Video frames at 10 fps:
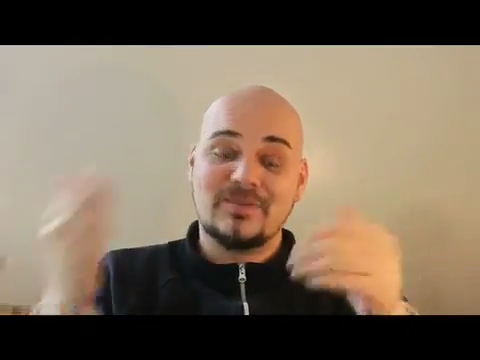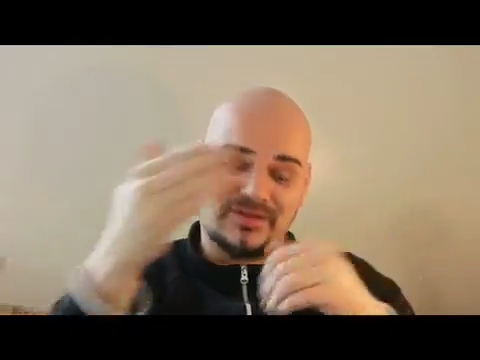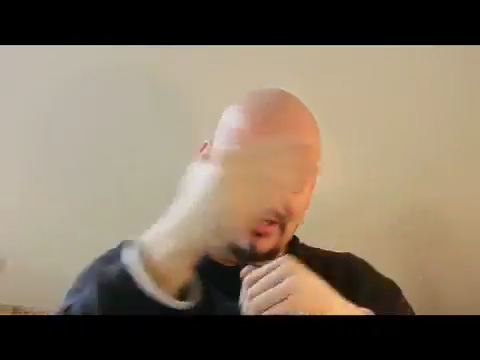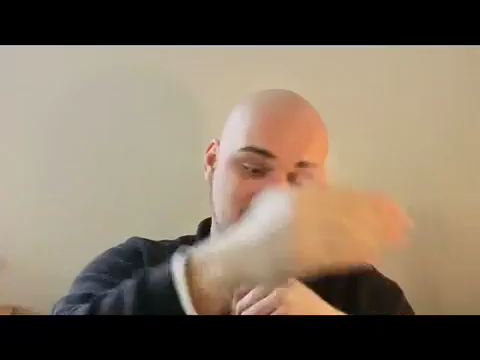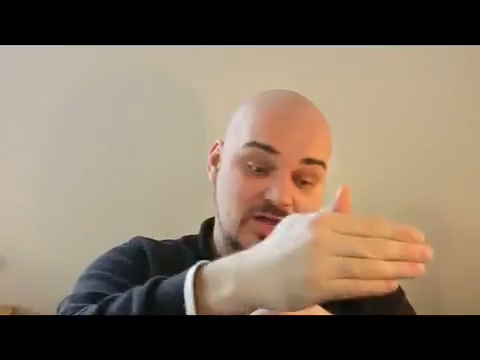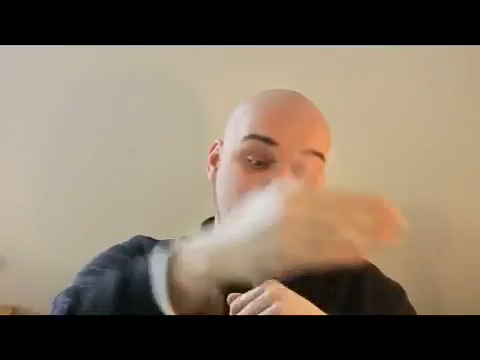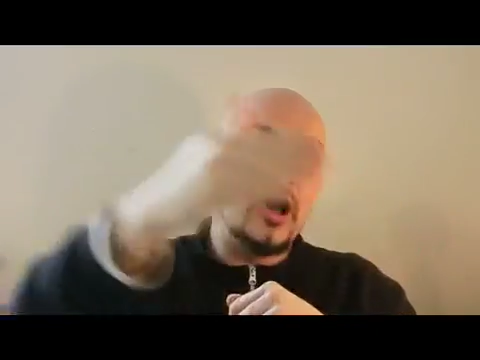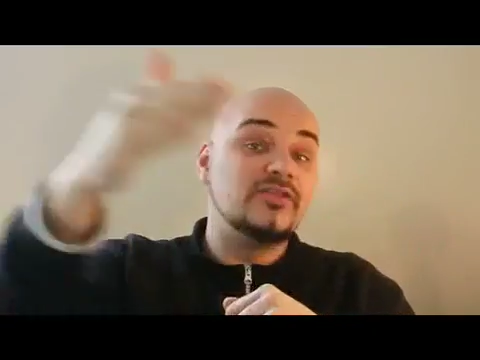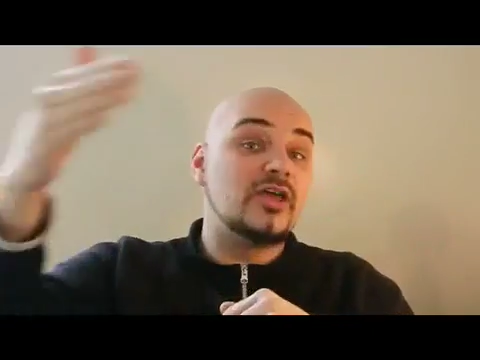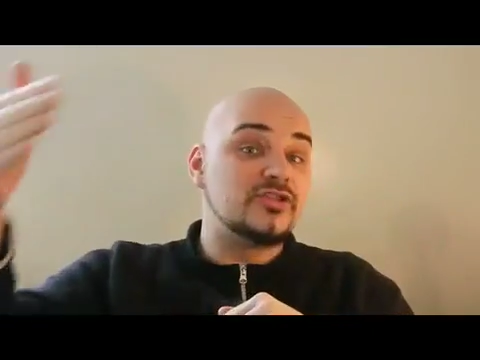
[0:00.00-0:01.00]
Because
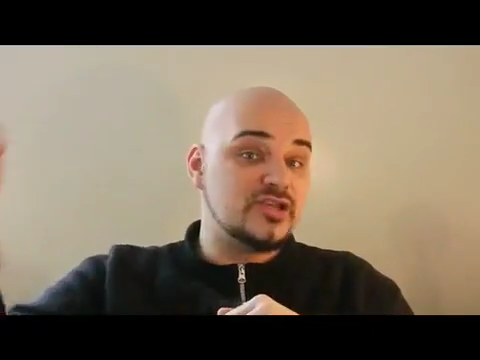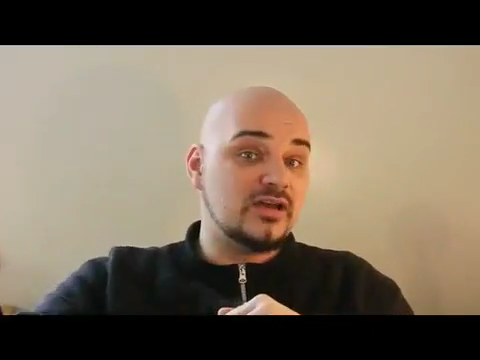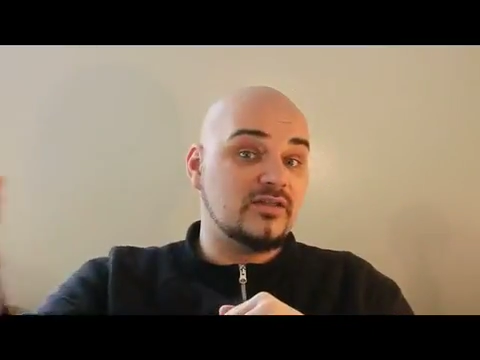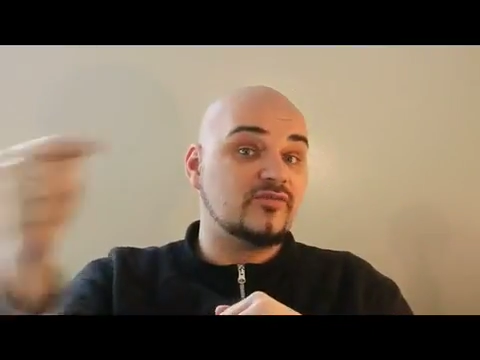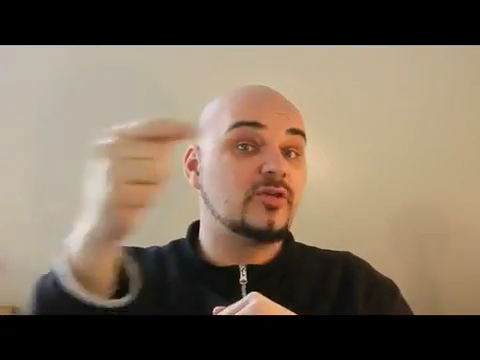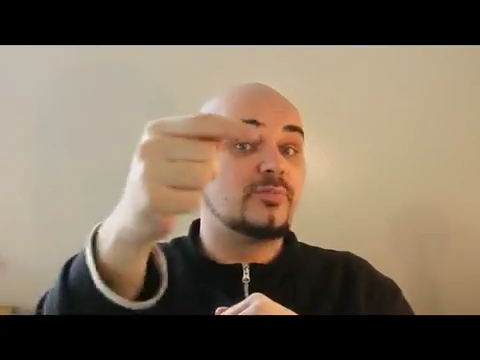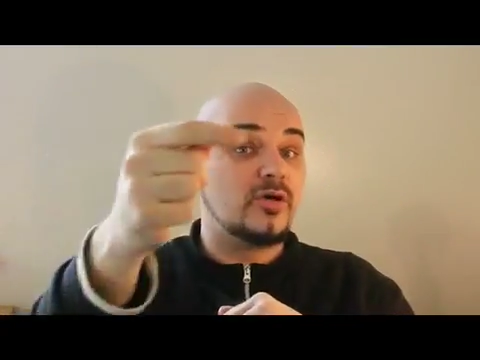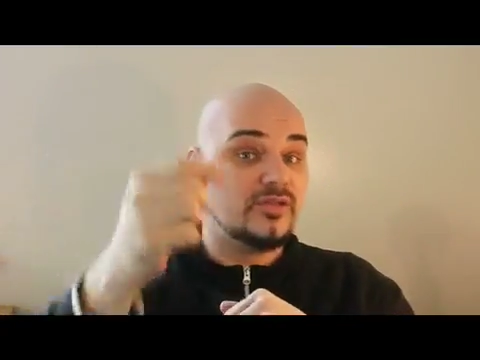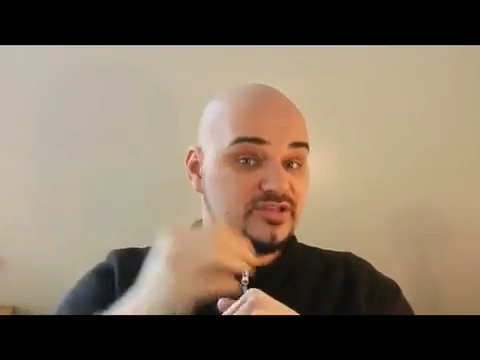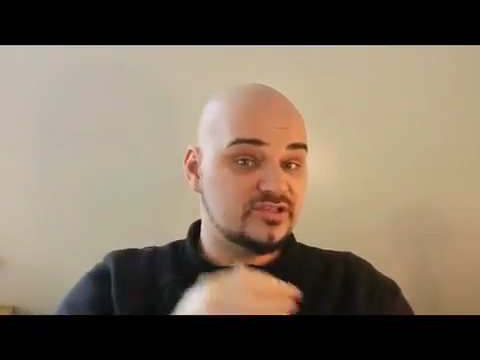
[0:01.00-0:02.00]
on the other side of the
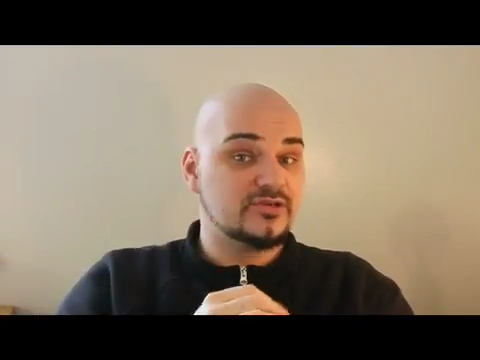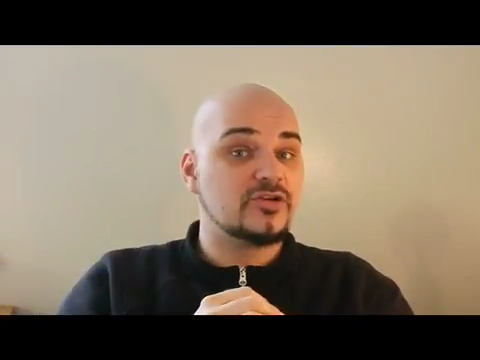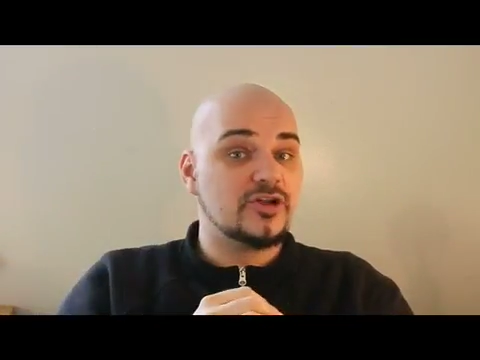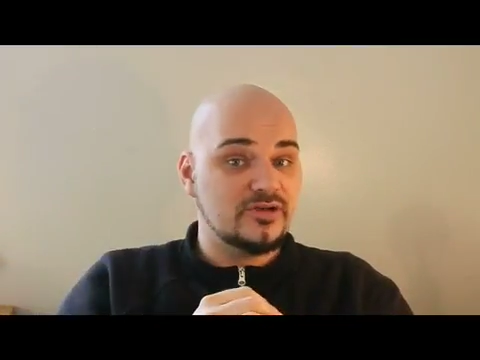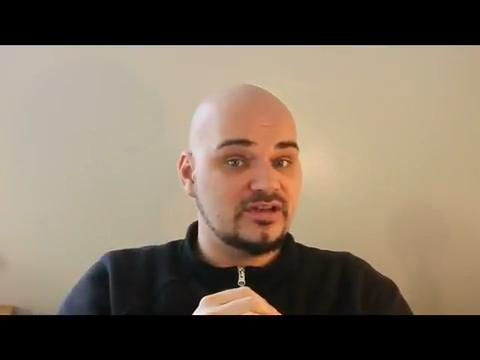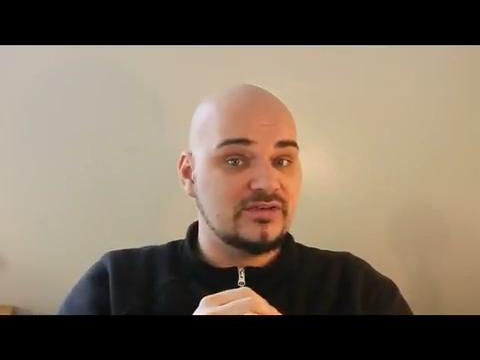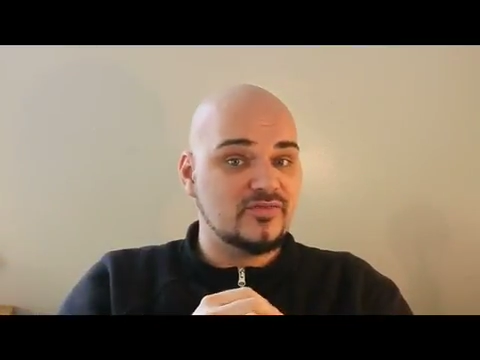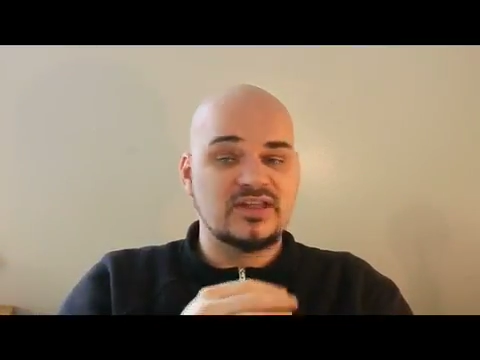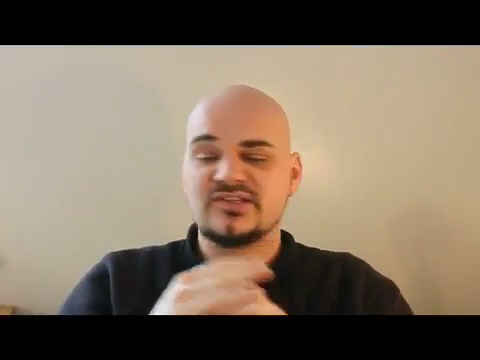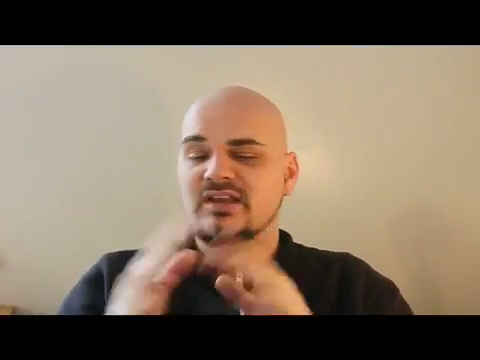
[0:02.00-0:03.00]
football, this Steel Curtain
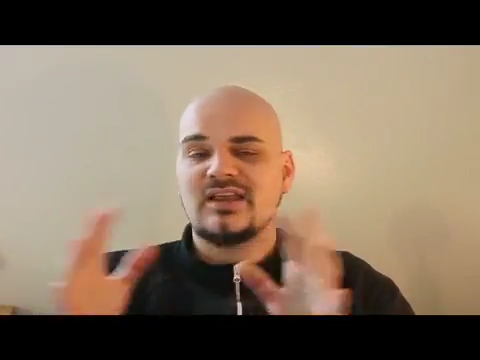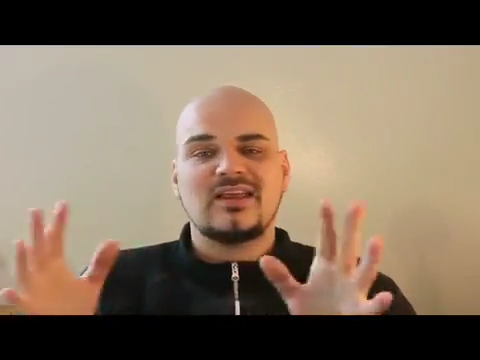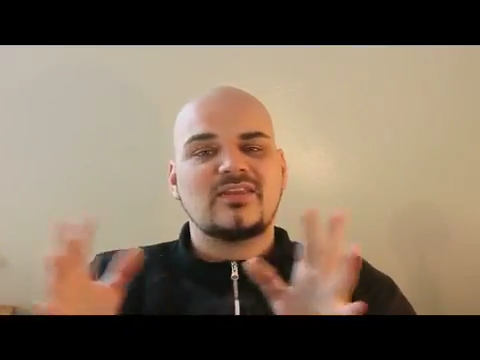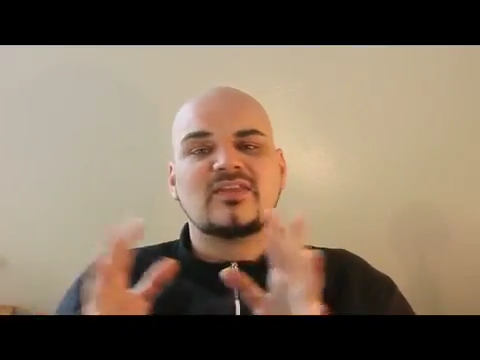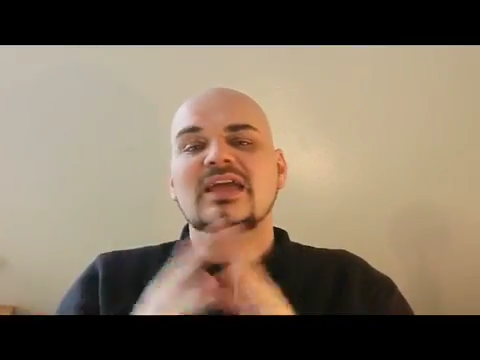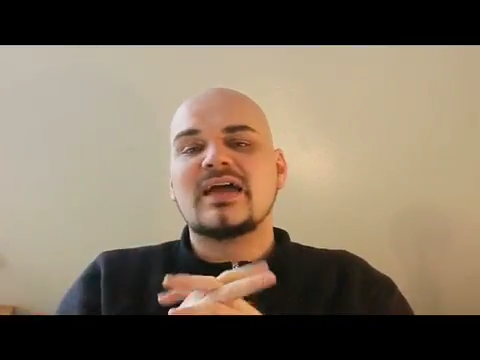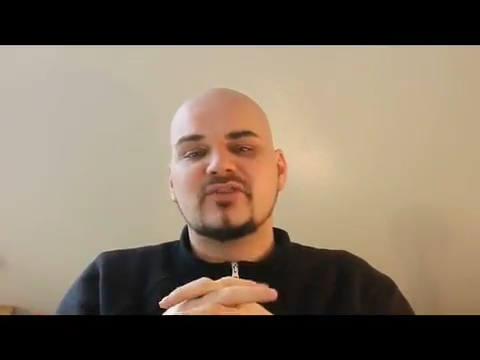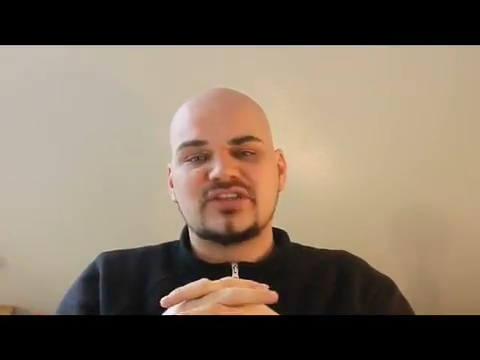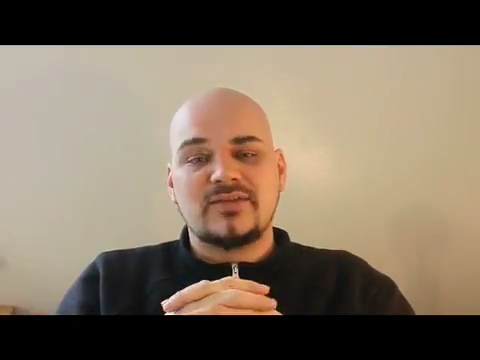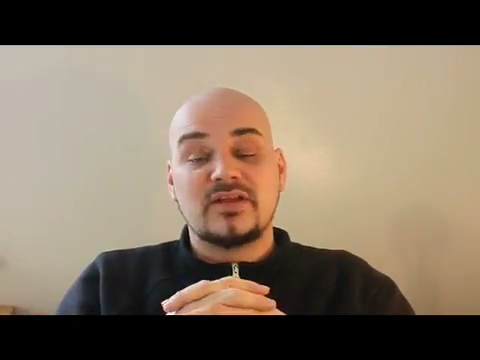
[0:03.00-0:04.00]
defense, they
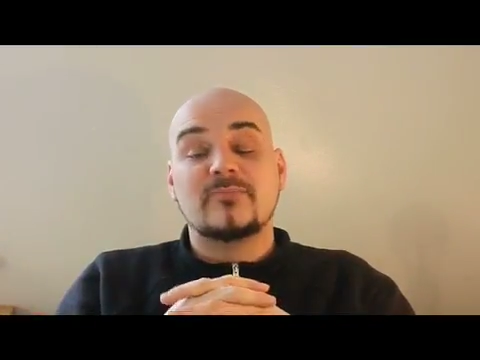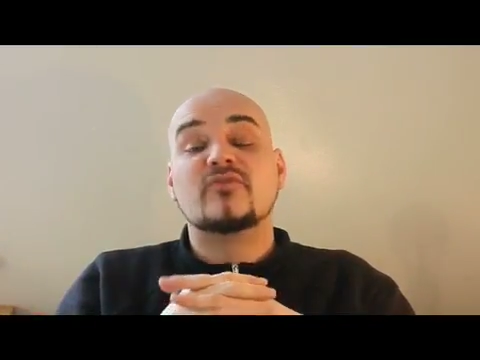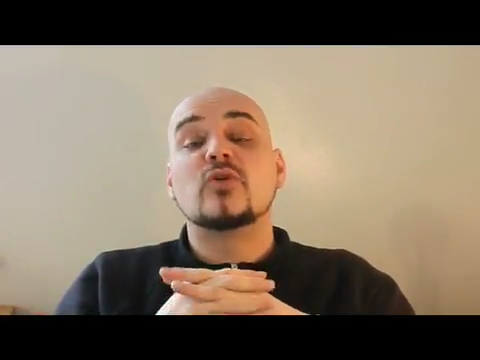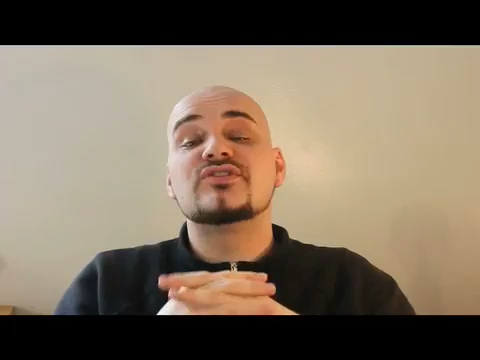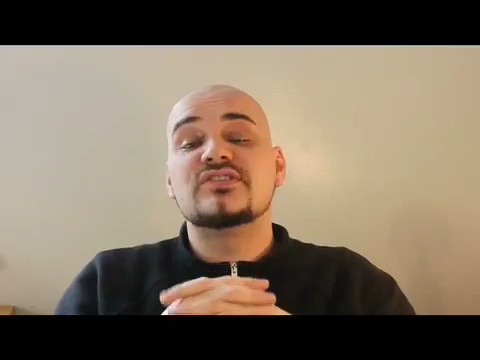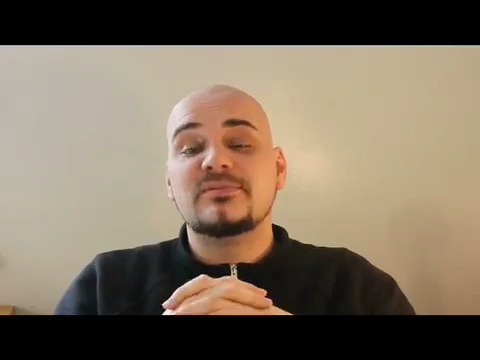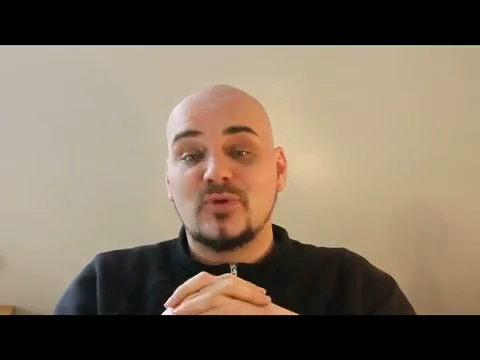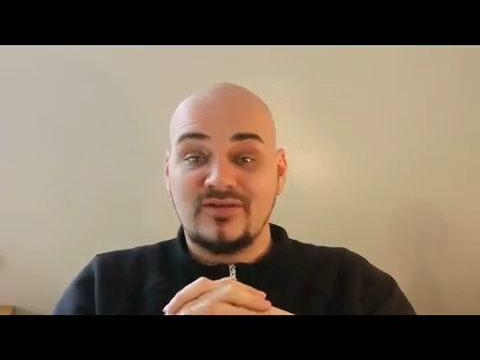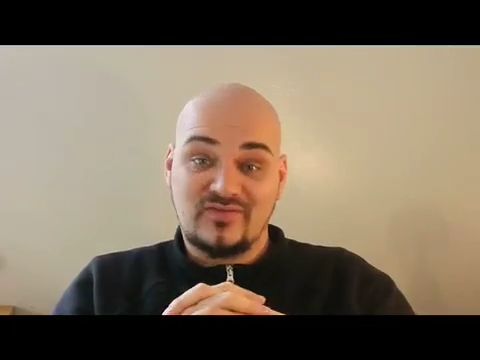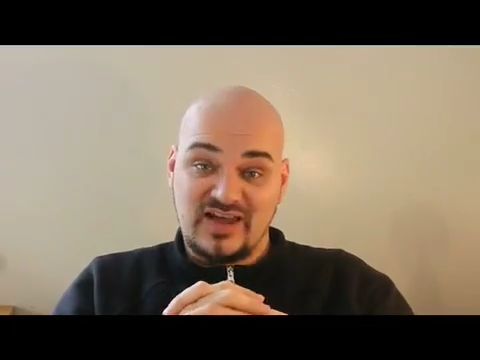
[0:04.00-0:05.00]
average giving up
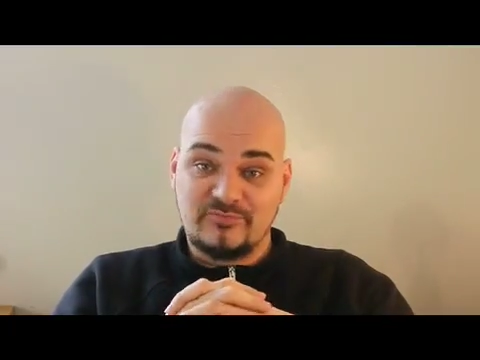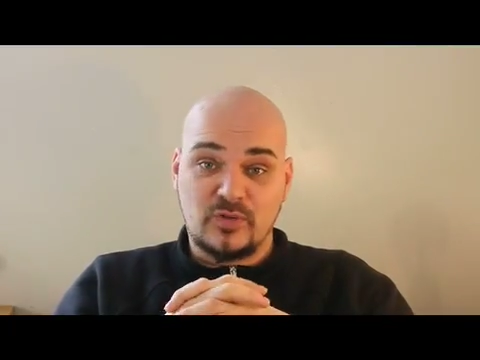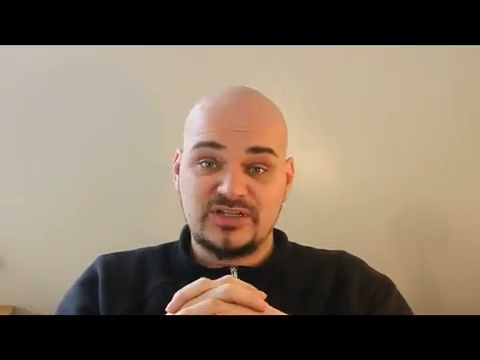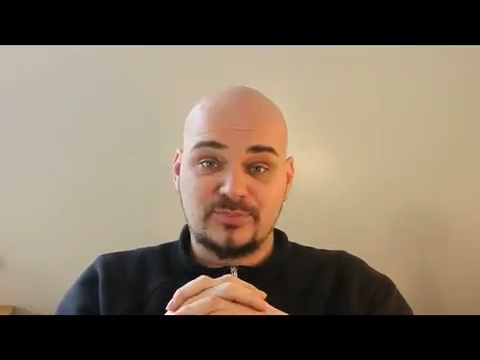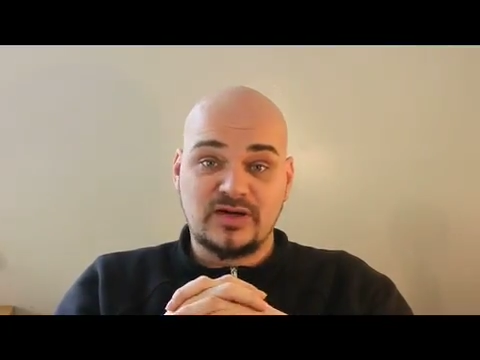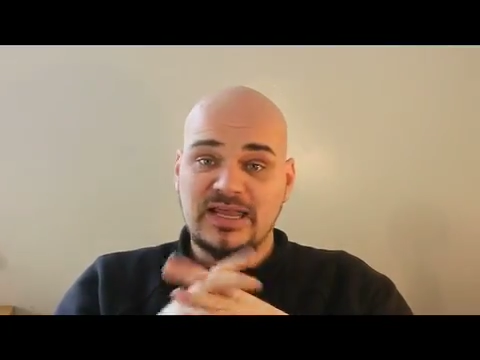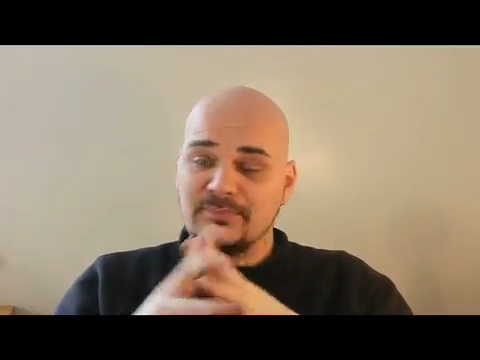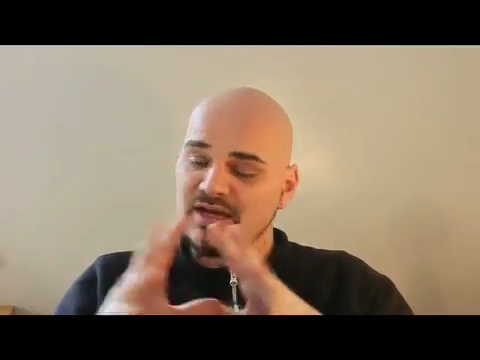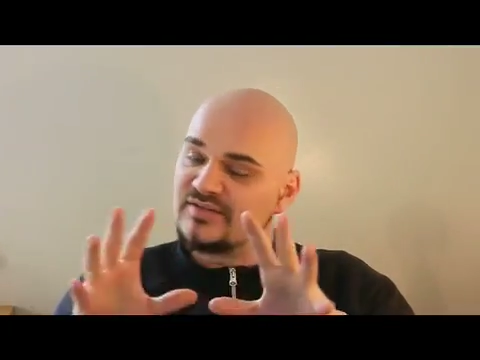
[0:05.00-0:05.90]
14.5 points per game, guys.